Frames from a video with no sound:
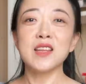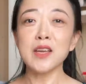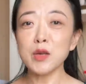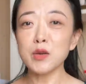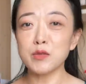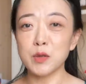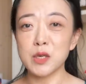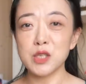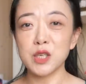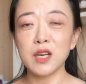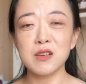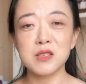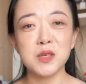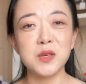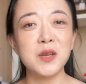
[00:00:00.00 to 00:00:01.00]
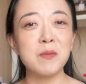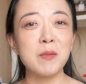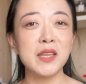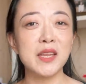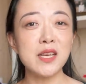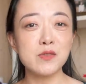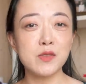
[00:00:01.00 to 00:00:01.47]
Thank you for watching, I'll see you in
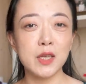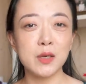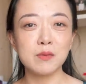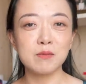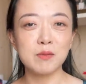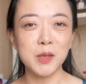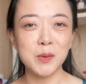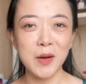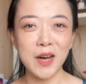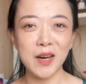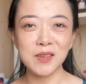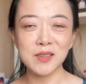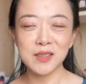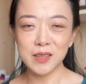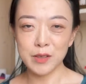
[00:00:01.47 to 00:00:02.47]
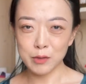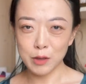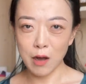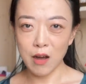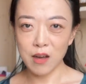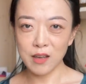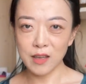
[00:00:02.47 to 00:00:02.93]
my next video. Meanwhile, live
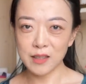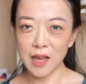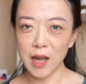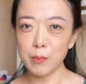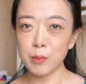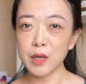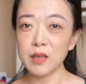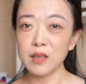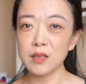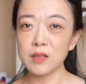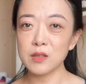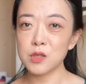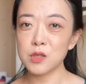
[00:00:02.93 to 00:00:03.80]
long and happy